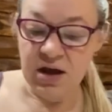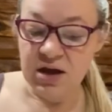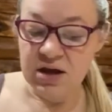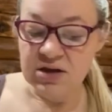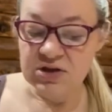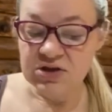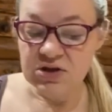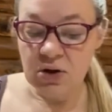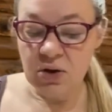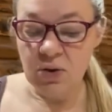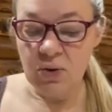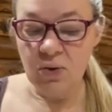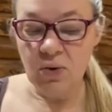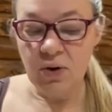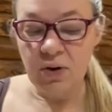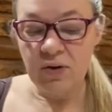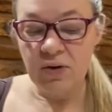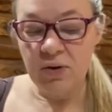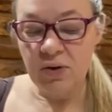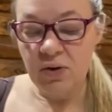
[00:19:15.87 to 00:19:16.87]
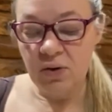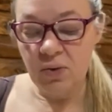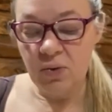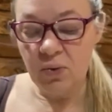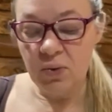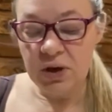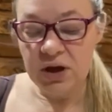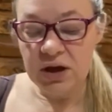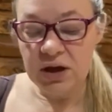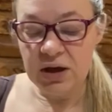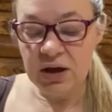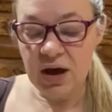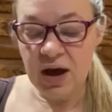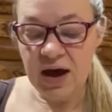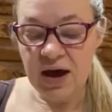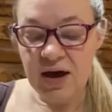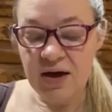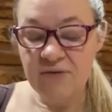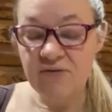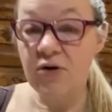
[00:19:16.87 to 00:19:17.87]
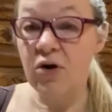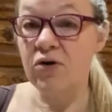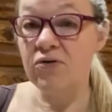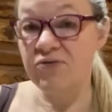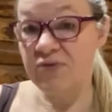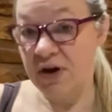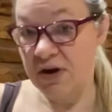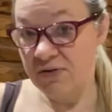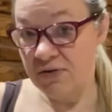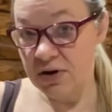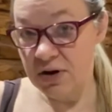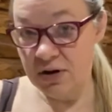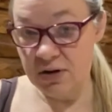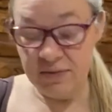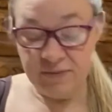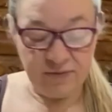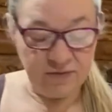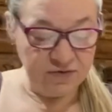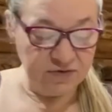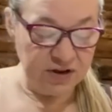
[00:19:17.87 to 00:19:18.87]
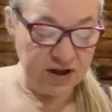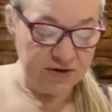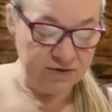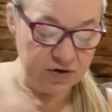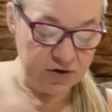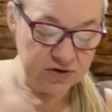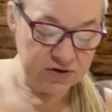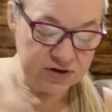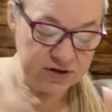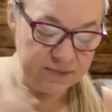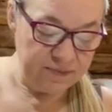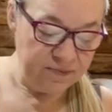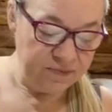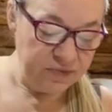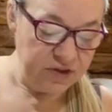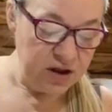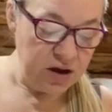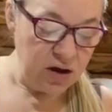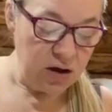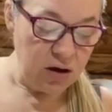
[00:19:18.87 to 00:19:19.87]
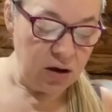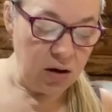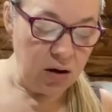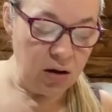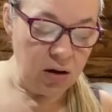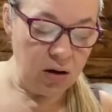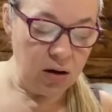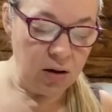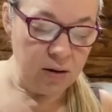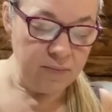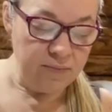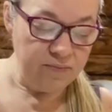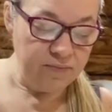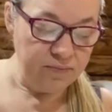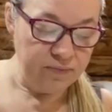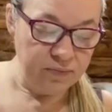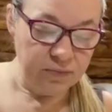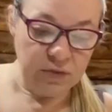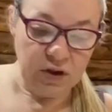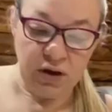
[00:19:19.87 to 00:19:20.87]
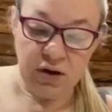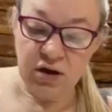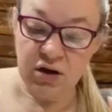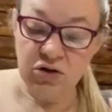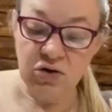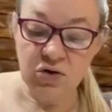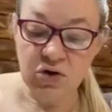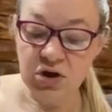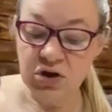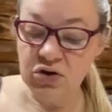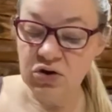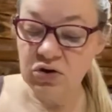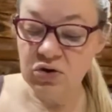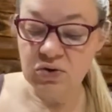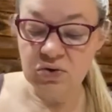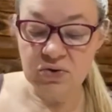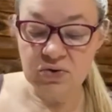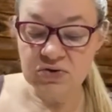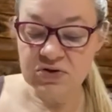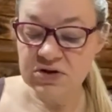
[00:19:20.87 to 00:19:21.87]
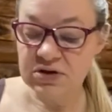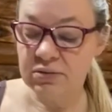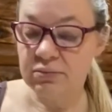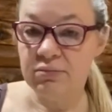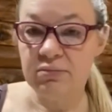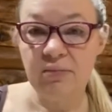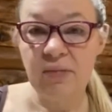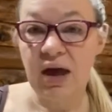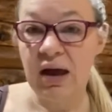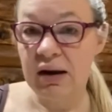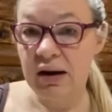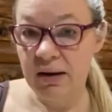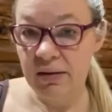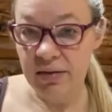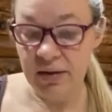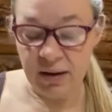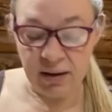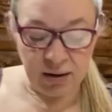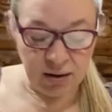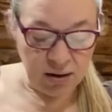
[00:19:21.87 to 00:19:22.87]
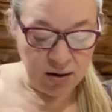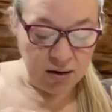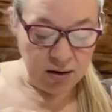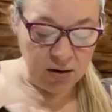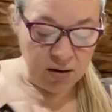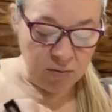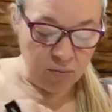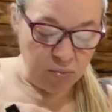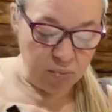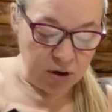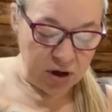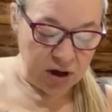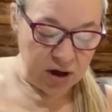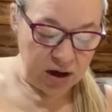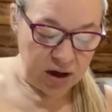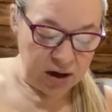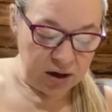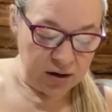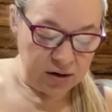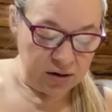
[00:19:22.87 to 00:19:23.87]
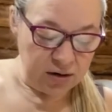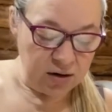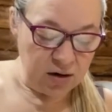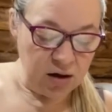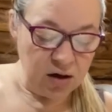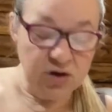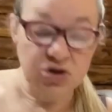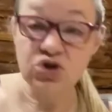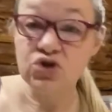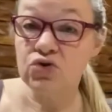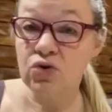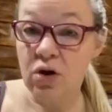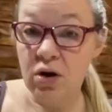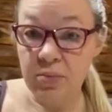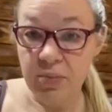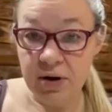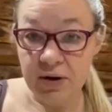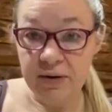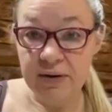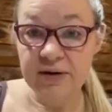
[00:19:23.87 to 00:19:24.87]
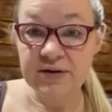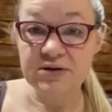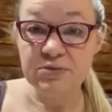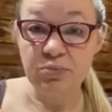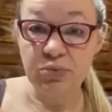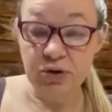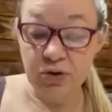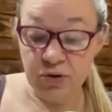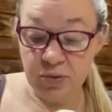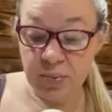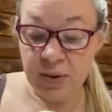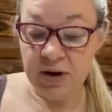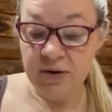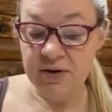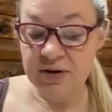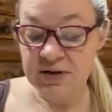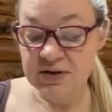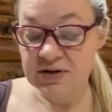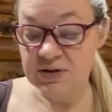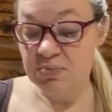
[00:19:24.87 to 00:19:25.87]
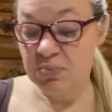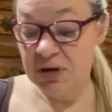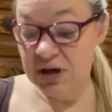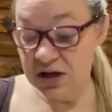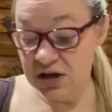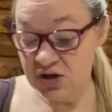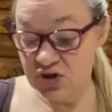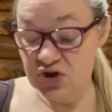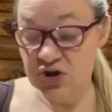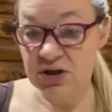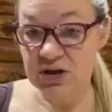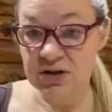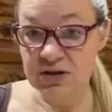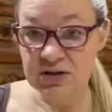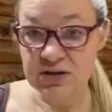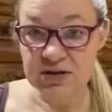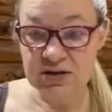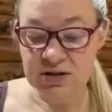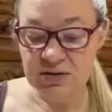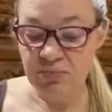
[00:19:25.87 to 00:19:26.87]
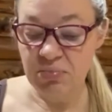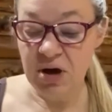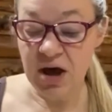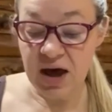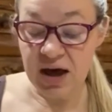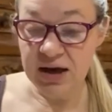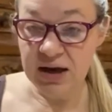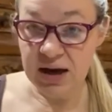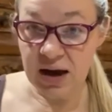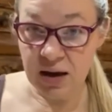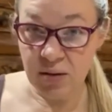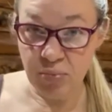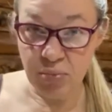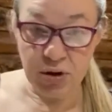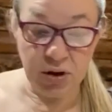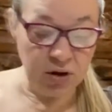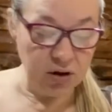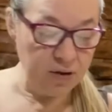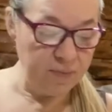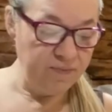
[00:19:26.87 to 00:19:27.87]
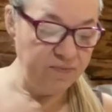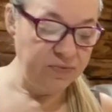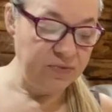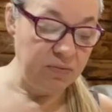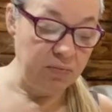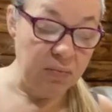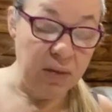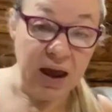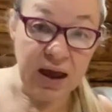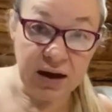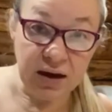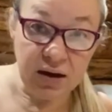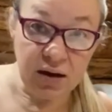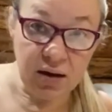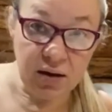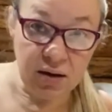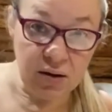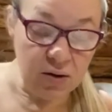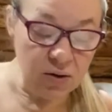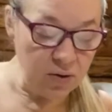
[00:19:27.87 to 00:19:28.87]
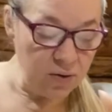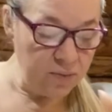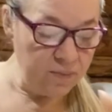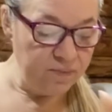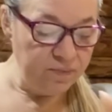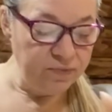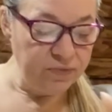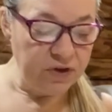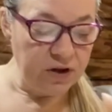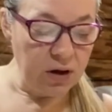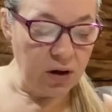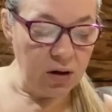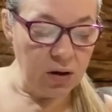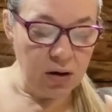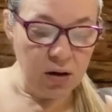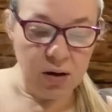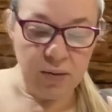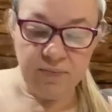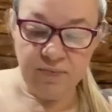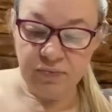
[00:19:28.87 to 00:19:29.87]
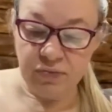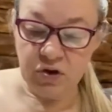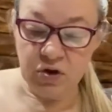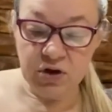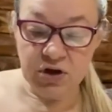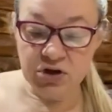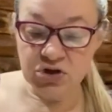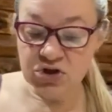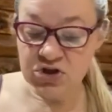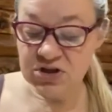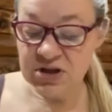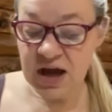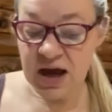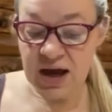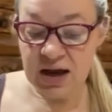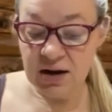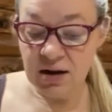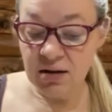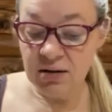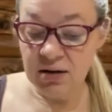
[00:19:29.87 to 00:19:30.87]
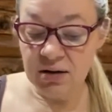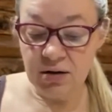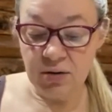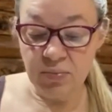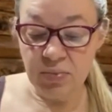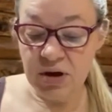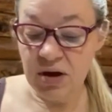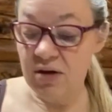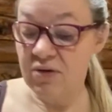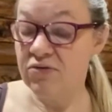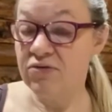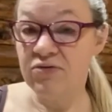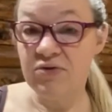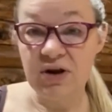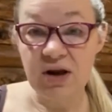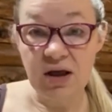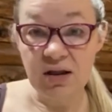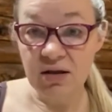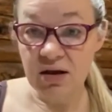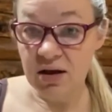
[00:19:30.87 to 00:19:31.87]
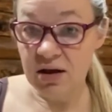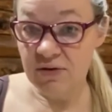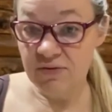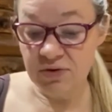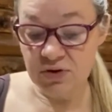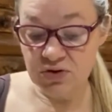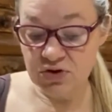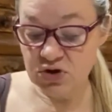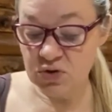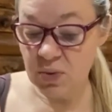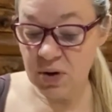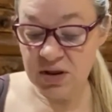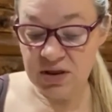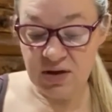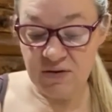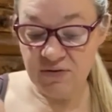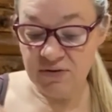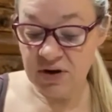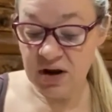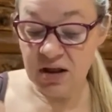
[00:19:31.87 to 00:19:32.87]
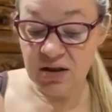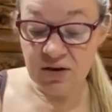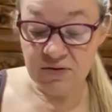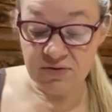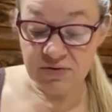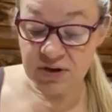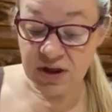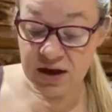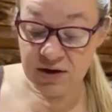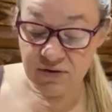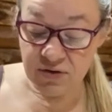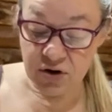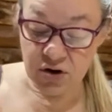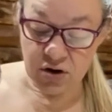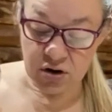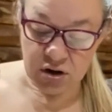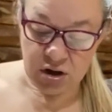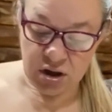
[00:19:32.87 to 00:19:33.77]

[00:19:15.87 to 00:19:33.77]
So we have our favorite flavors, and you can use anything, but strawberries, blueberries, peaches, pineapple, mango. You can just add a little bit of vanilla if you just want that vanilla flavor.